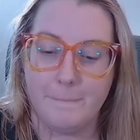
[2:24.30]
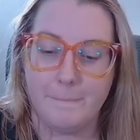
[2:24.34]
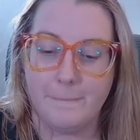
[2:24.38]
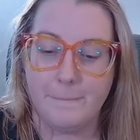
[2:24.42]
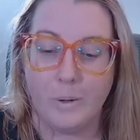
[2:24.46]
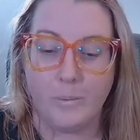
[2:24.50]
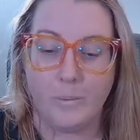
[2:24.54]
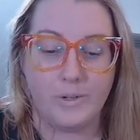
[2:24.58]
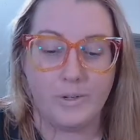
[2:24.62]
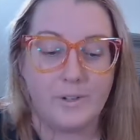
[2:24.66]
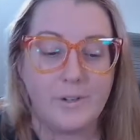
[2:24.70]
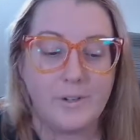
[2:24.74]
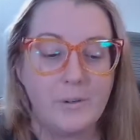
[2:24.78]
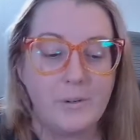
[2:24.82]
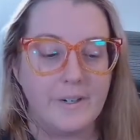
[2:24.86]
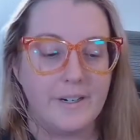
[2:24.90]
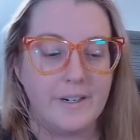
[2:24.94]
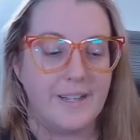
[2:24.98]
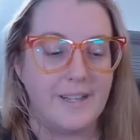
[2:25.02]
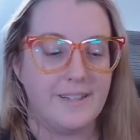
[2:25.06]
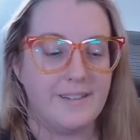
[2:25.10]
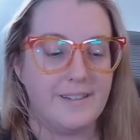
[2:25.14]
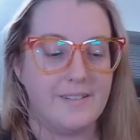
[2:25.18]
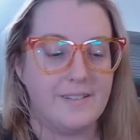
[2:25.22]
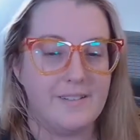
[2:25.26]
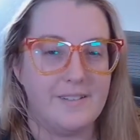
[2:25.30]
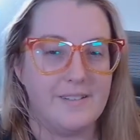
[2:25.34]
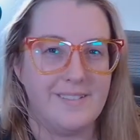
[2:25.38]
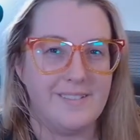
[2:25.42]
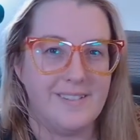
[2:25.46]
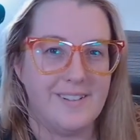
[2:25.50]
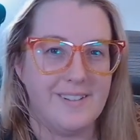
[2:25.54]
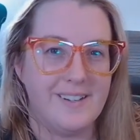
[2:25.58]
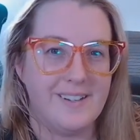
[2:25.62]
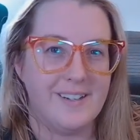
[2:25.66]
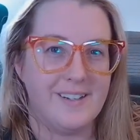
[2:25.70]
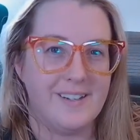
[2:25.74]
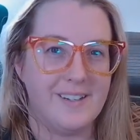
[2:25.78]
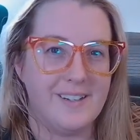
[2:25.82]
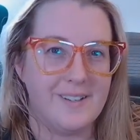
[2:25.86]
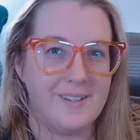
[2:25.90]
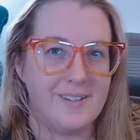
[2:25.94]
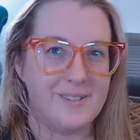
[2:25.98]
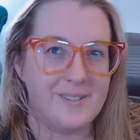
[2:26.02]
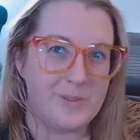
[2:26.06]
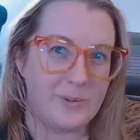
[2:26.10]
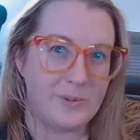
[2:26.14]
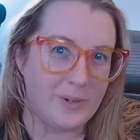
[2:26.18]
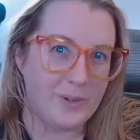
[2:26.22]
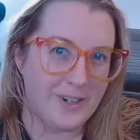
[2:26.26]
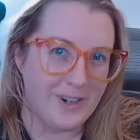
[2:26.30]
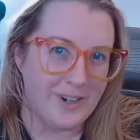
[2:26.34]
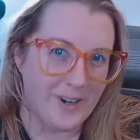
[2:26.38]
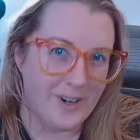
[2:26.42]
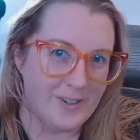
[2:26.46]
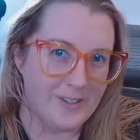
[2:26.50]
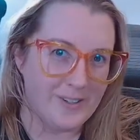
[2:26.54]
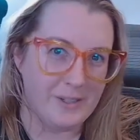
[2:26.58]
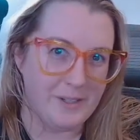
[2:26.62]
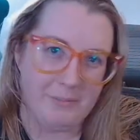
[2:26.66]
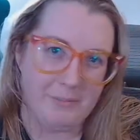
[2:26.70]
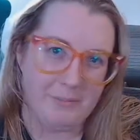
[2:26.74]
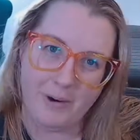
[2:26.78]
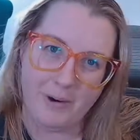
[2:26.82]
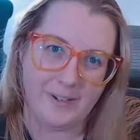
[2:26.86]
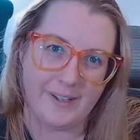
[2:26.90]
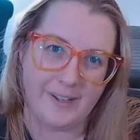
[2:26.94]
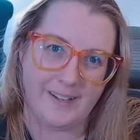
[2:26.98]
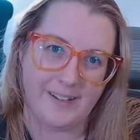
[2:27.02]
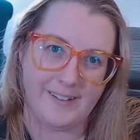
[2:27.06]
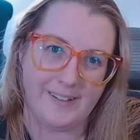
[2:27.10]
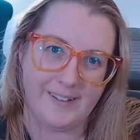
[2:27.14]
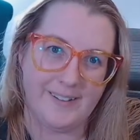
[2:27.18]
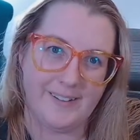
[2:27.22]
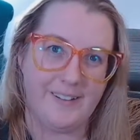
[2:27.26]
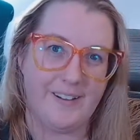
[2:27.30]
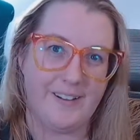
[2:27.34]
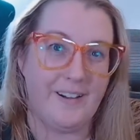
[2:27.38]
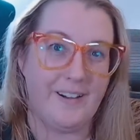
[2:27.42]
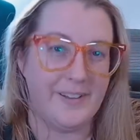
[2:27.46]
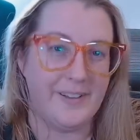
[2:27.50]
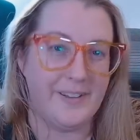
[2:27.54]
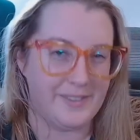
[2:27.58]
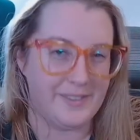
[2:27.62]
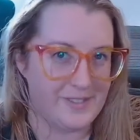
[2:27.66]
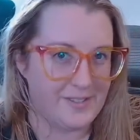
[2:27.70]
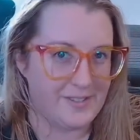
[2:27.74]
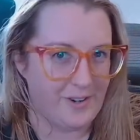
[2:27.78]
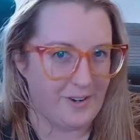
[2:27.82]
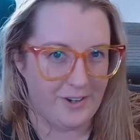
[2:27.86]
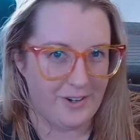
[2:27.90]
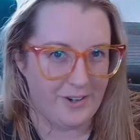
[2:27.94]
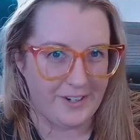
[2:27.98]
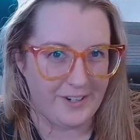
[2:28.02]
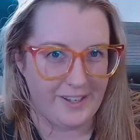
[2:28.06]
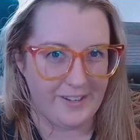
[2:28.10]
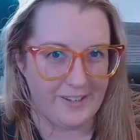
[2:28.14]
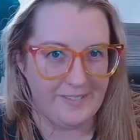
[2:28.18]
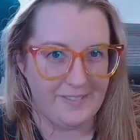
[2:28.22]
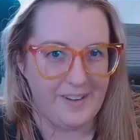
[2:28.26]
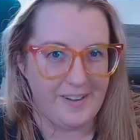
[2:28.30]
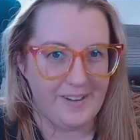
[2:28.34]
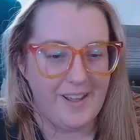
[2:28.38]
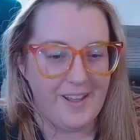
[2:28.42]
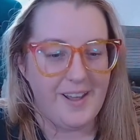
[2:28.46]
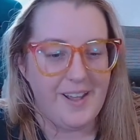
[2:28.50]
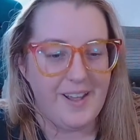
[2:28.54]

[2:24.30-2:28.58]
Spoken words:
But we're doing it. So we're currently working on this cardigan.